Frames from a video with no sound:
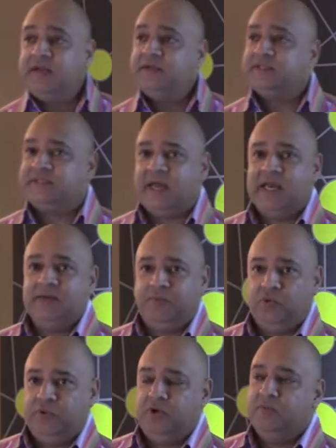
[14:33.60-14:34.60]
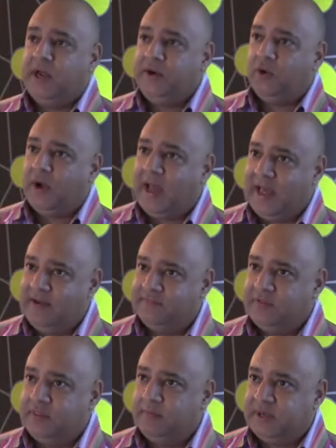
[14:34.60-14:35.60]
understandable that you might not
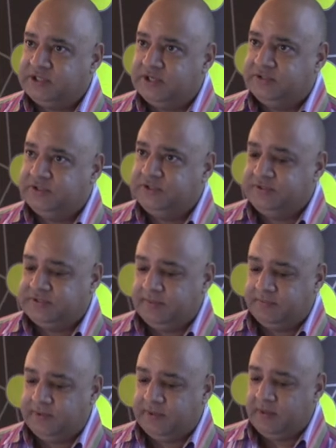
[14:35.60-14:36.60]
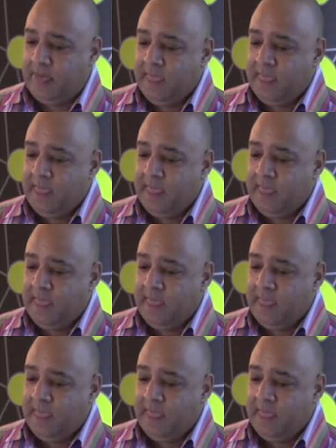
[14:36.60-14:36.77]
have the budget to do something.